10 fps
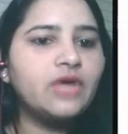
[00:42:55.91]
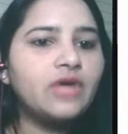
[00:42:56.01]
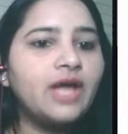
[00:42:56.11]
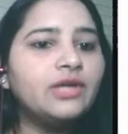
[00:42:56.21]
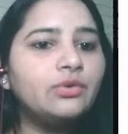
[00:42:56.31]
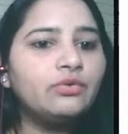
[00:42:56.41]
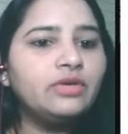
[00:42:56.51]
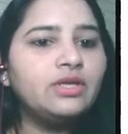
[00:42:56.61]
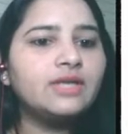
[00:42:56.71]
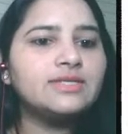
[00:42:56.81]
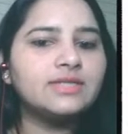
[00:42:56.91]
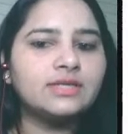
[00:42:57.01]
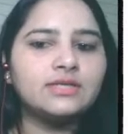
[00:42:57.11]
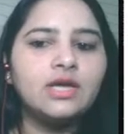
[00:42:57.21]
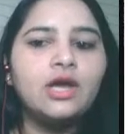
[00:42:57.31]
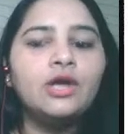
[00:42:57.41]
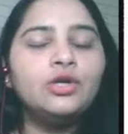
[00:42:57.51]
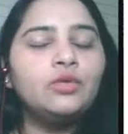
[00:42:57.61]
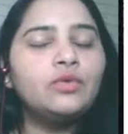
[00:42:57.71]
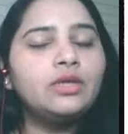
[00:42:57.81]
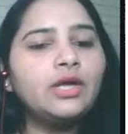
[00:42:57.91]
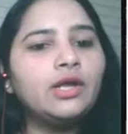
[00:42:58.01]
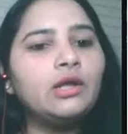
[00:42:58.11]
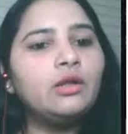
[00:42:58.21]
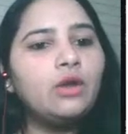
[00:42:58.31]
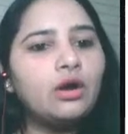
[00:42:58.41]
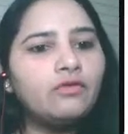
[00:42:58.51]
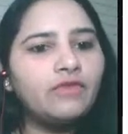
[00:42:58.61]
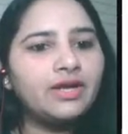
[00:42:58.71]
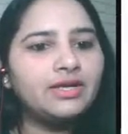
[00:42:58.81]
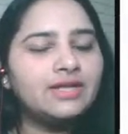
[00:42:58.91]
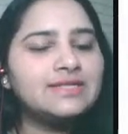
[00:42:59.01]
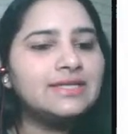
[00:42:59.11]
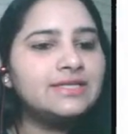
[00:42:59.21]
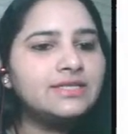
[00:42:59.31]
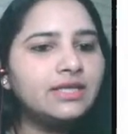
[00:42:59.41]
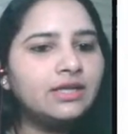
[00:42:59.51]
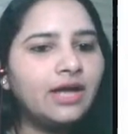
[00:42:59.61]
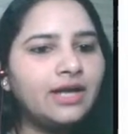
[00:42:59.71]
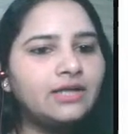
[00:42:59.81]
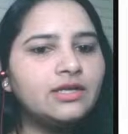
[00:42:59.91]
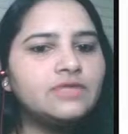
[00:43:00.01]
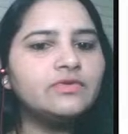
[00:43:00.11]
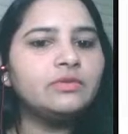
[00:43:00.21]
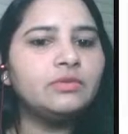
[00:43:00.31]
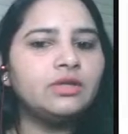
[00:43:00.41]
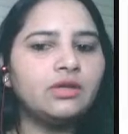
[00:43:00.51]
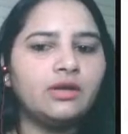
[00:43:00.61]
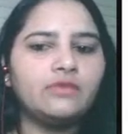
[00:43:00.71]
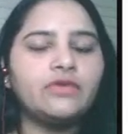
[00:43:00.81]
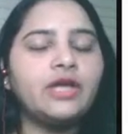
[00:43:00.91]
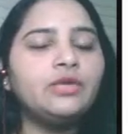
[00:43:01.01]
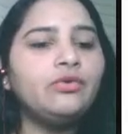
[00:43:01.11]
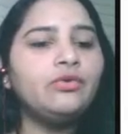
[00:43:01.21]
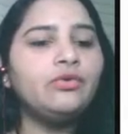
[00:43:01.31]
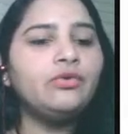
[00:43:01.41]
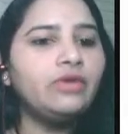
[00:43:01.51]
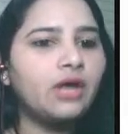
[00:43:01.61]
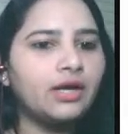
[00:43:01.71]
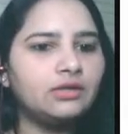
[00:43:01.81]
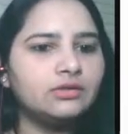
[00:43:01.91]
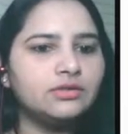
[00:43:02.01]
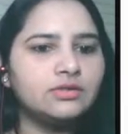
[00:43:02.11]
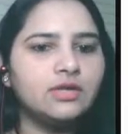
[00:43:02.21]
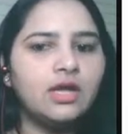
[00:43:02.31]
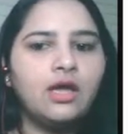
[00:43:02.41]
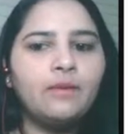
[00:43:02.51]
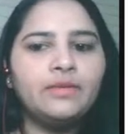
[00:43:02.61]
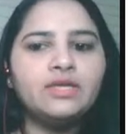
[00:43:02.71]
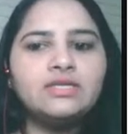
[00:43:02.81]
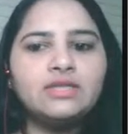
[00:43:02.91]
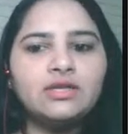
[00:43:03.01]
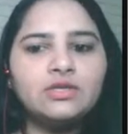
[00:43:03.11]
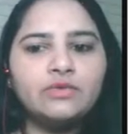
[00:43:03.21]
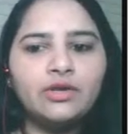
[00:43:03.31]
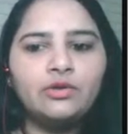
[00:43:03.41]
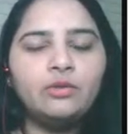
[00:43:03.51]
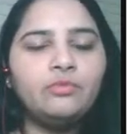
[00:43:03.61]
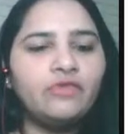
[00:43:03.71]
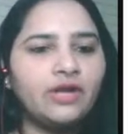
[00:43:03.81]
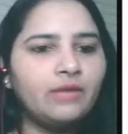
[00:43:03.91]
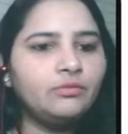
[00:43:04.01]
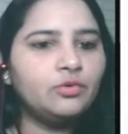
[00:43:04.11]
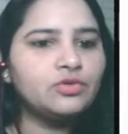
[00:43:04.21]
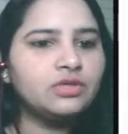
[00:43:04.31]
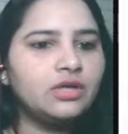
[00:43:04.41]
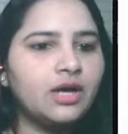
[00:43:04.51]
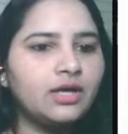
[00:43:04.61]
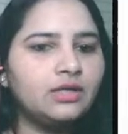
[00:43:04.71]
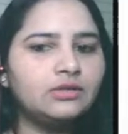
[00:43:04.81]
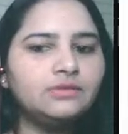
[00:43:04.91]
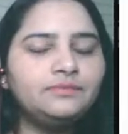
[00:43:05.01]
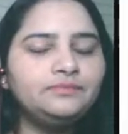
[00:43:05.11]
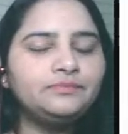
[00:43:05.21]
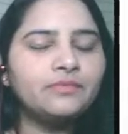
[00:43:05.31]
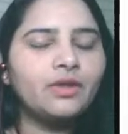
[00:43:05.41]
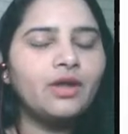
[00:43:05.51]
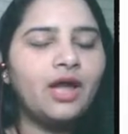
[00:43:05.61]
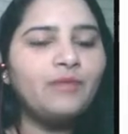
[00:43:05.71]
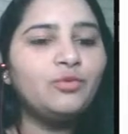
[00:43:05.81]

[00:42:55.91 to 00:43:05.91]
Try to read essays. You will get a lot of ideas. Instant ideas will be there. Try to read articles. Because there is one group where I'm posting article. I